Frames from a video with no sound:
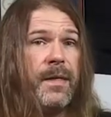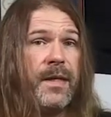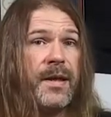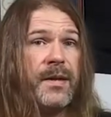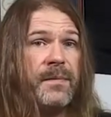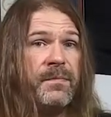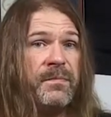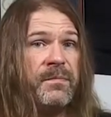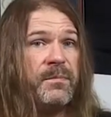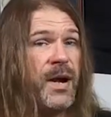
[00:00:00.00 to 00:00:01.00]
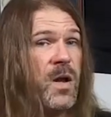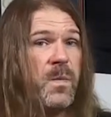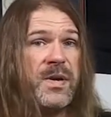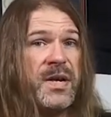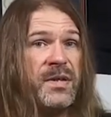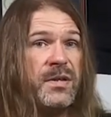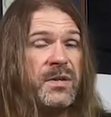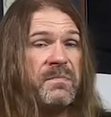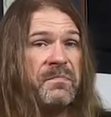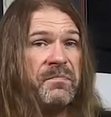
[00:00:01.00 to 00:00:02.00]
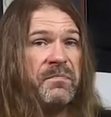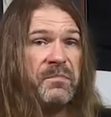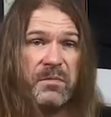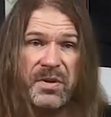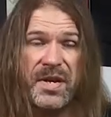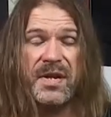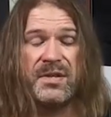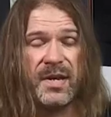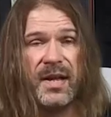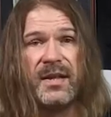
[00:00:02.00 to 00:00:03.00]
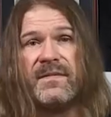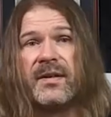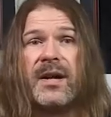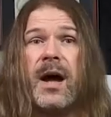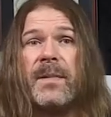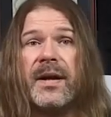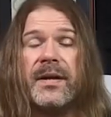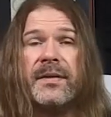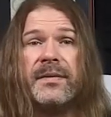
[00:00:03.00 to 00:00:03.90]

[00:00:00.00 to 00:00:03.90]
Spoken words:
then by all means, please leave a comment